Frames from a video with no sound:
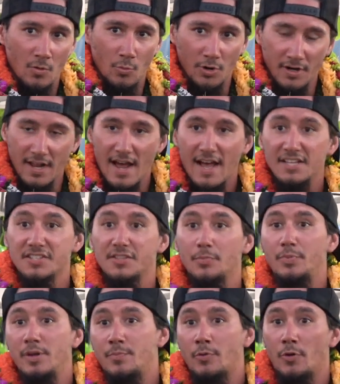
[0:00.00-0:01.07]
we're gonna ask the
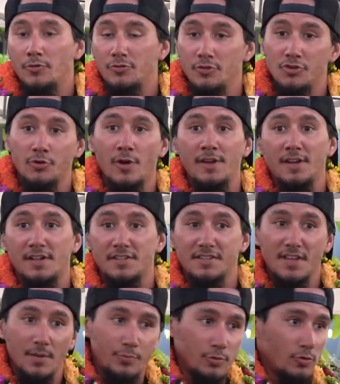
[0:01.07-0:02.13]
people to join
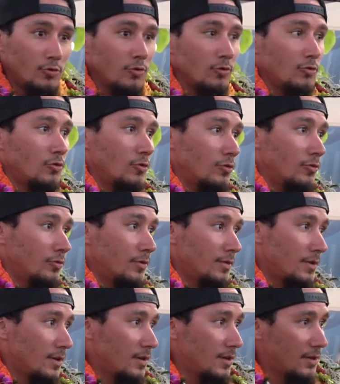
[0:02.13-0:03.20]
us at Pu'uhuluhulu
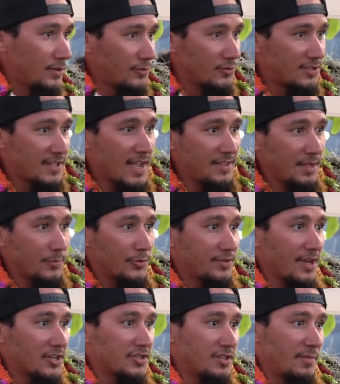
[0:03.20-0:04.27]
to stand in
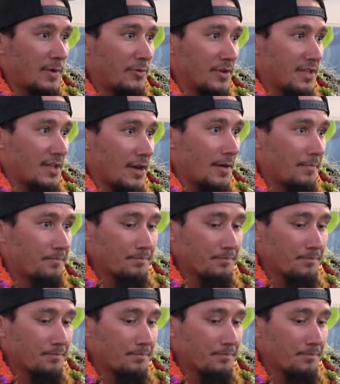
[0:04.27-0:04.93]
protection of Mauna Kea.